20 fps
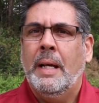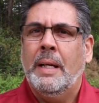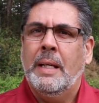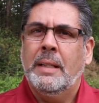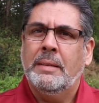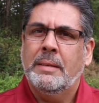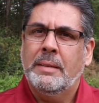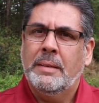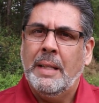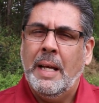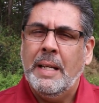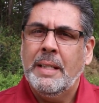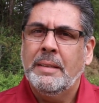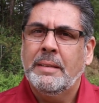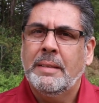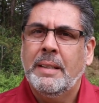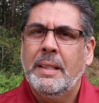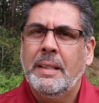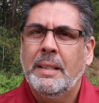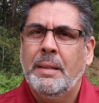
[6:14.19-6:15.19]
And as that
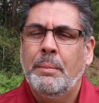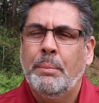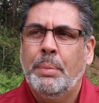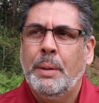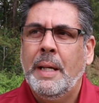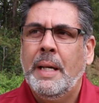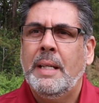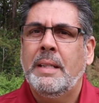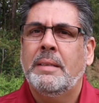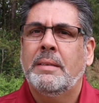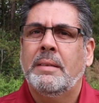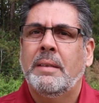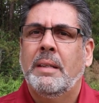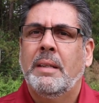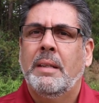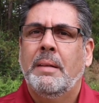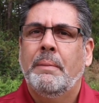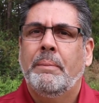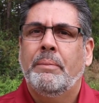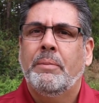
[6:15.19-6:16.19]
is taking place,
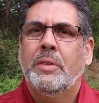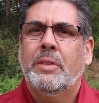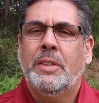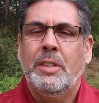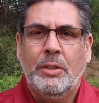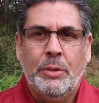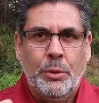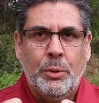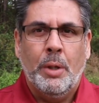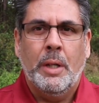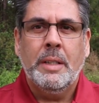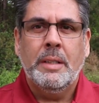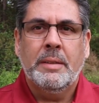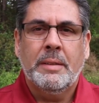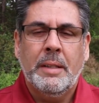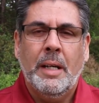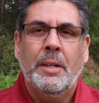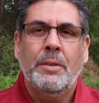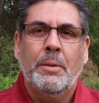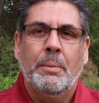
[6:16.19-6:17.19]
since you are
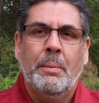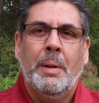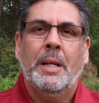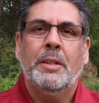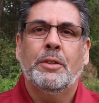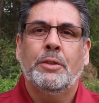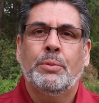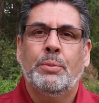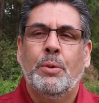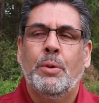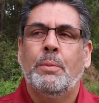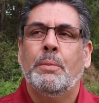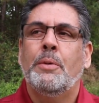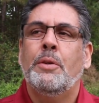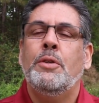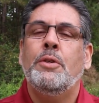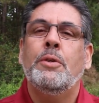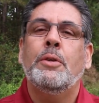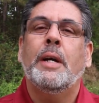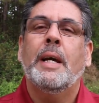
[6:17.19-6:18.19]
inside your mother's womb,
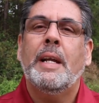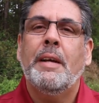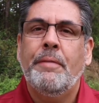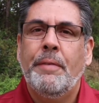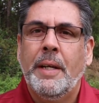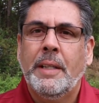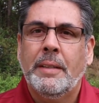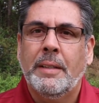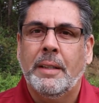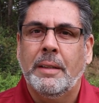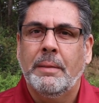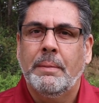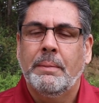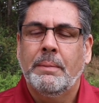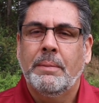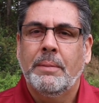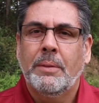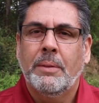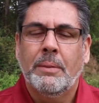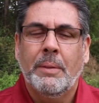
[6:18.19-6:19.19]
you get affected,
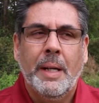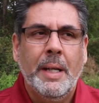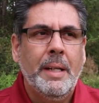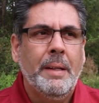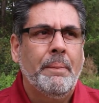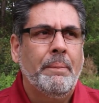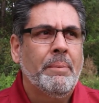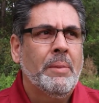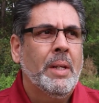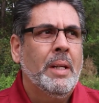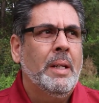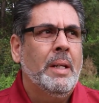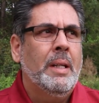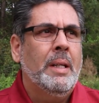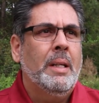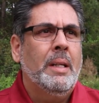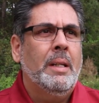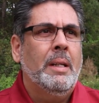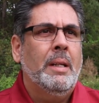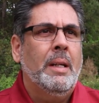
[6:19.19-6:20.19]
right?
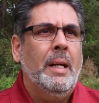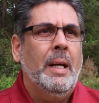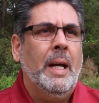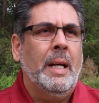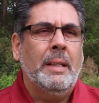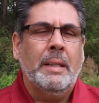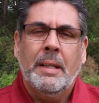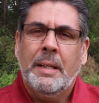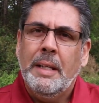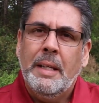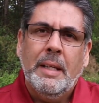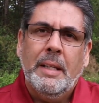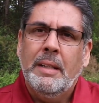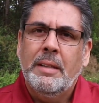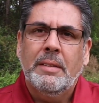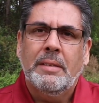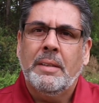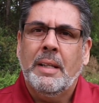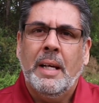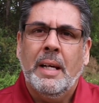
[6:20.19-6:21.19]
And the thing
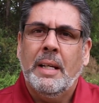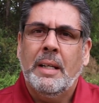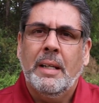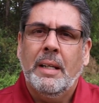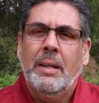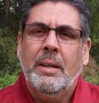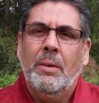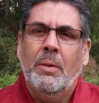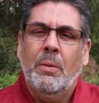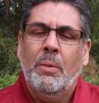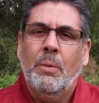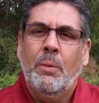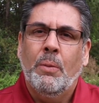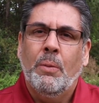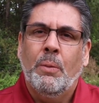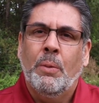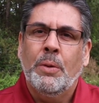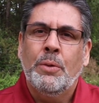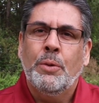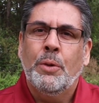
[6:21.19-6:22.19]
is that
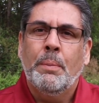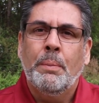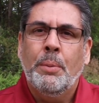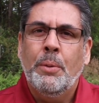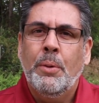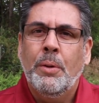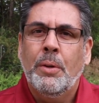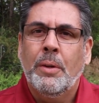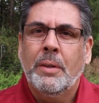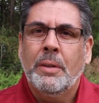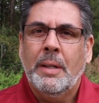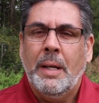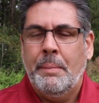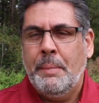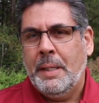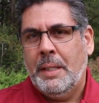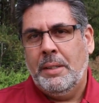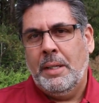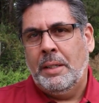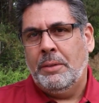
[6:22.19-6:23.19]
when you're born,
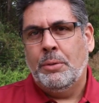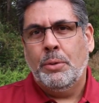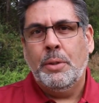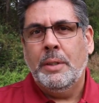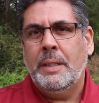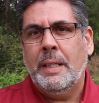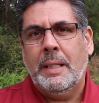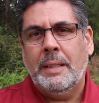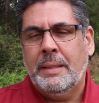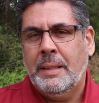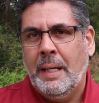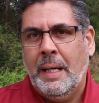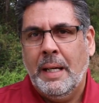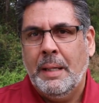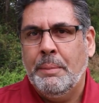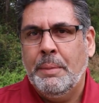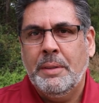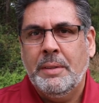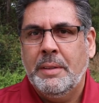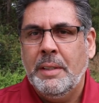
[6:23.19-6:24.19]
and during that
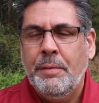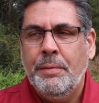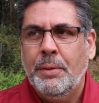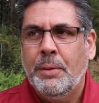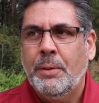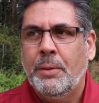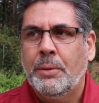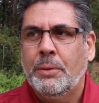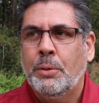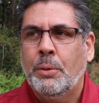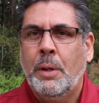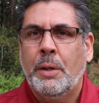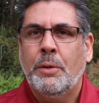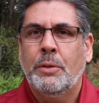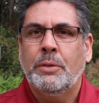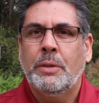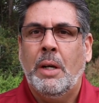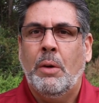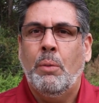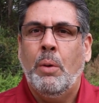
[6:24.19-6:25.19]
time, it's difficult to
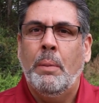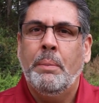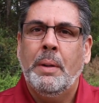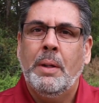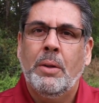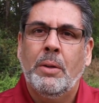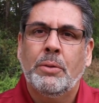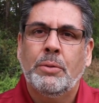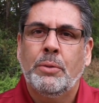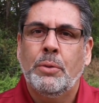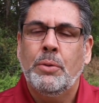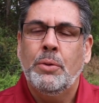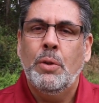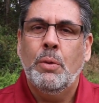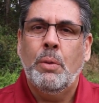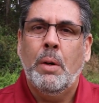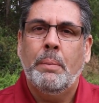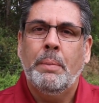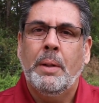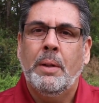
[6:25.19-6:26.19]
understand what belongs to
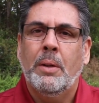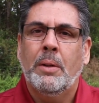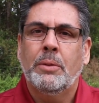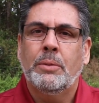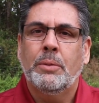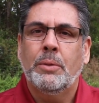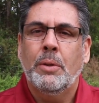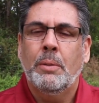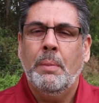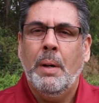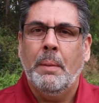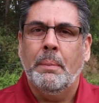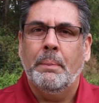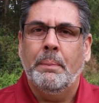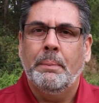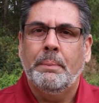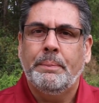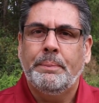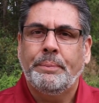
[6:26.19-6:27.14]
you, what belongs to your mom.